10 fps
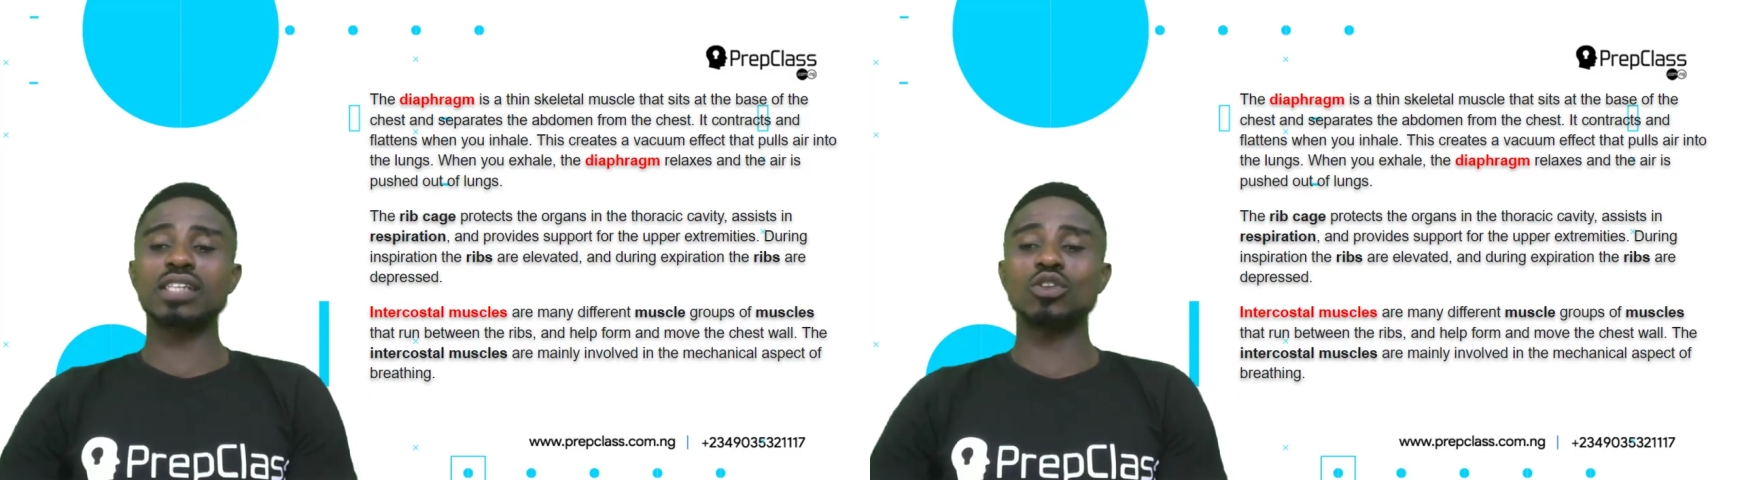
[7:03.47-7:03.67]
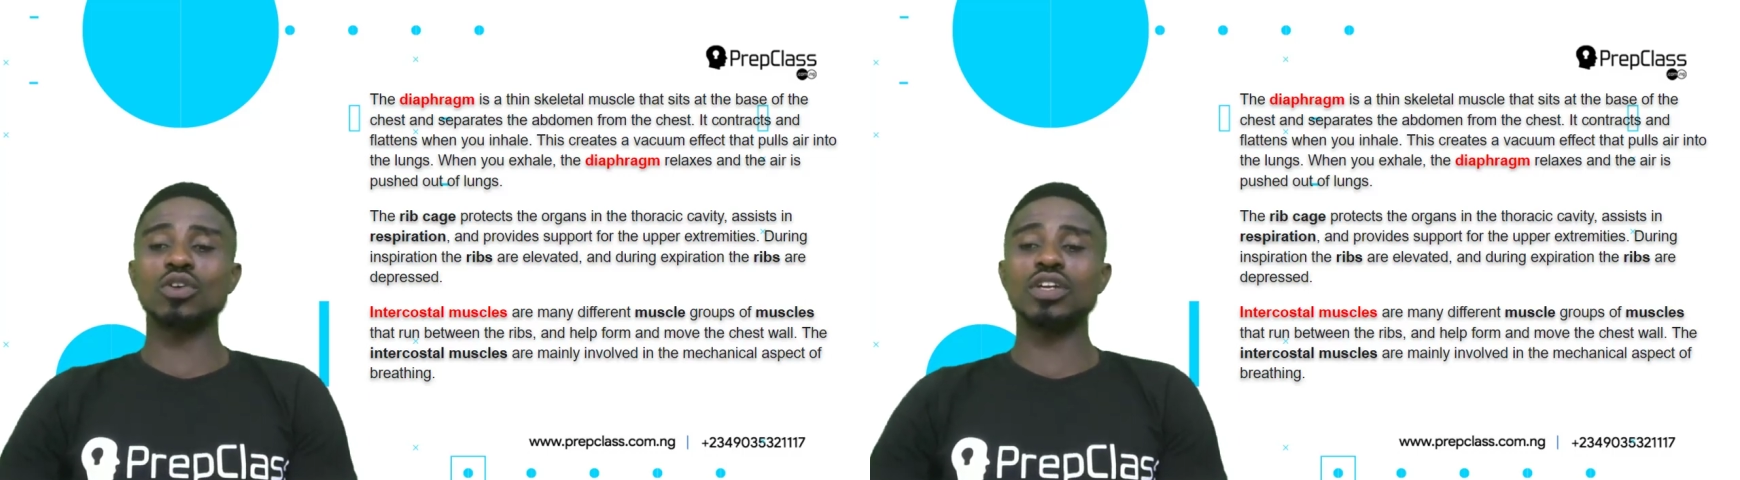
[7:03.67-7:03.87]

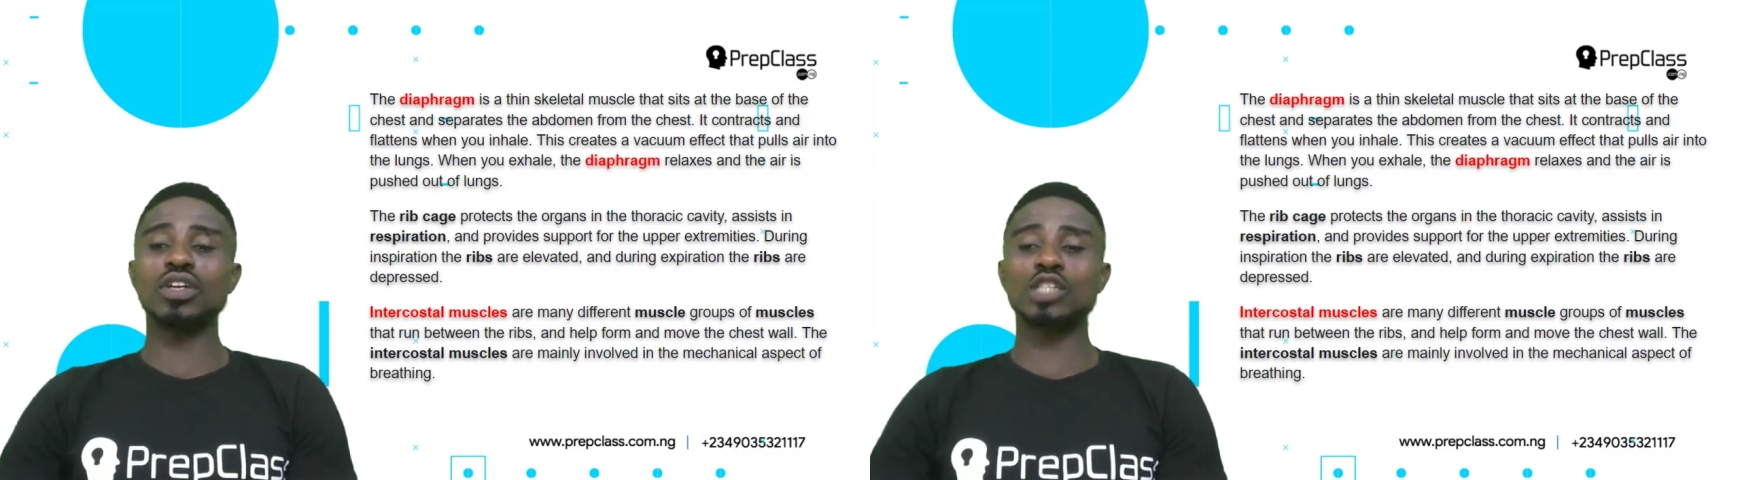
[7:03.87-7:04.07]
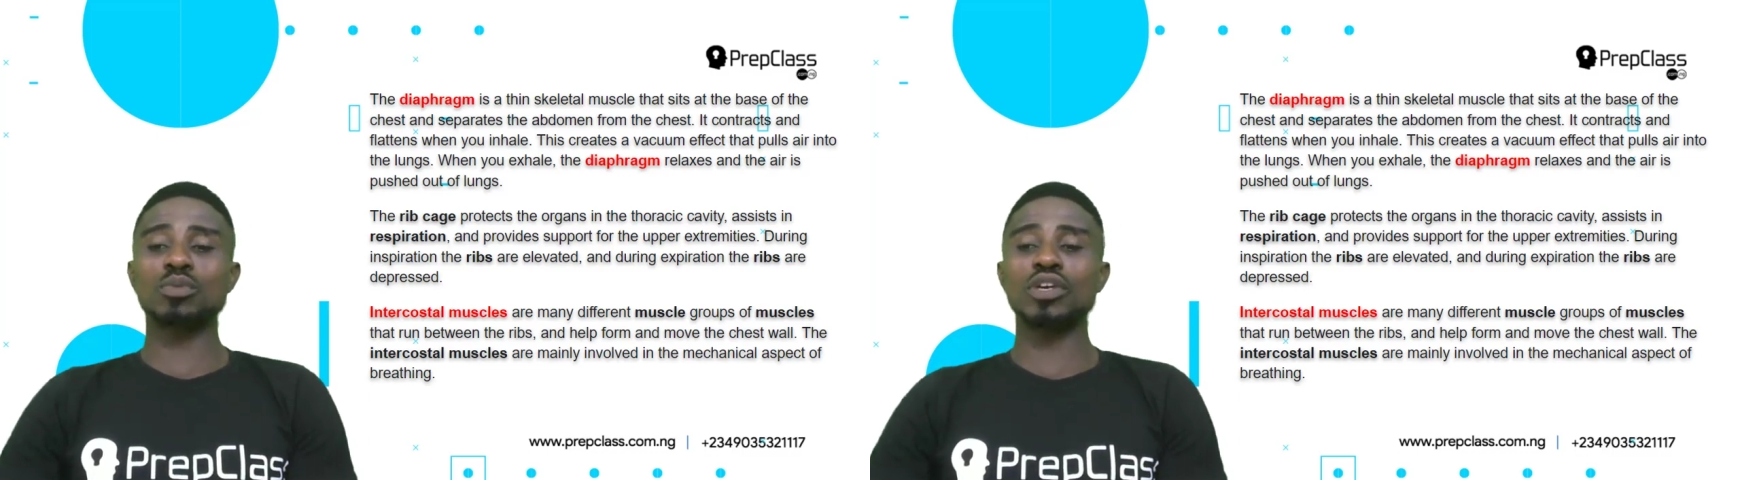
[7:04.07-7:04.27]
and during
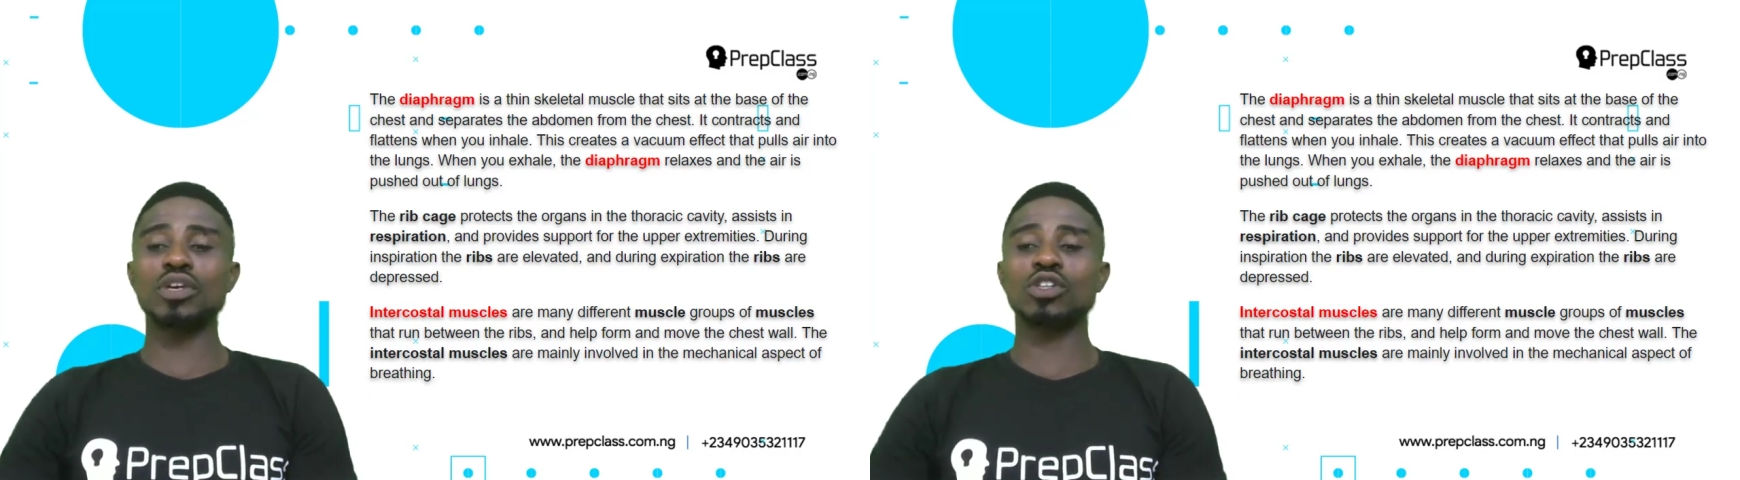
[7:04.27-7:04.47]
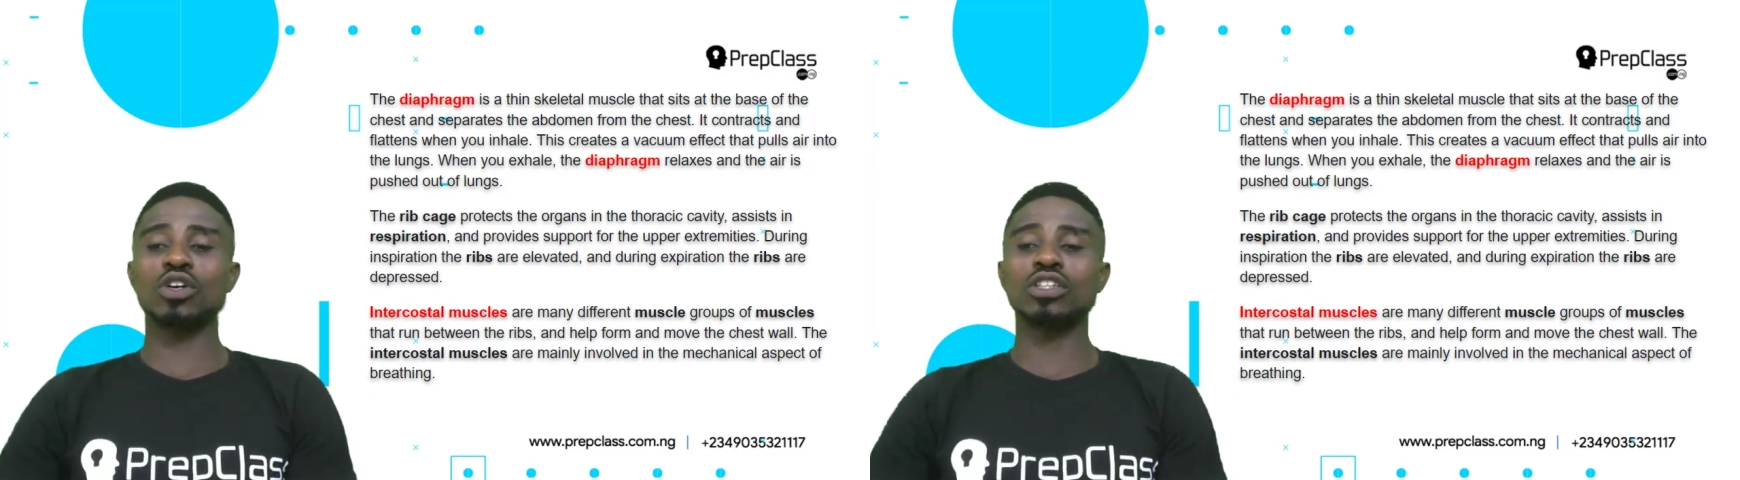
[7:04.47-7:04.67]

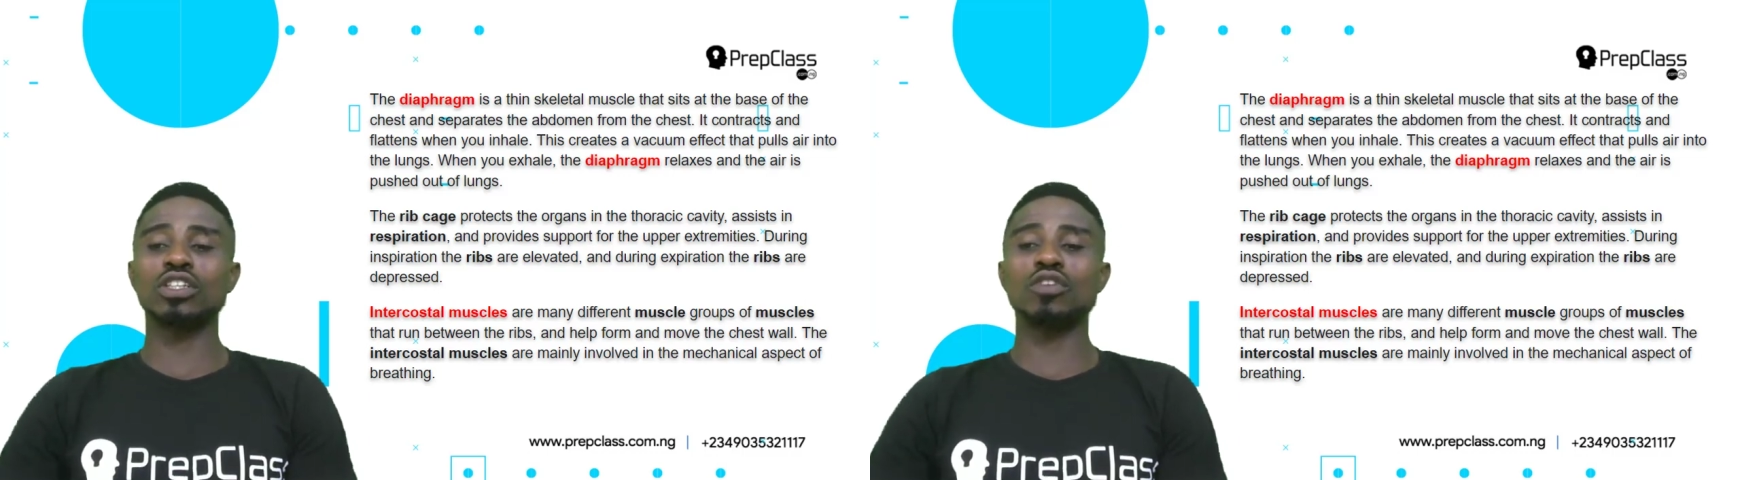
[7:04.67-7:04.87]
expiration,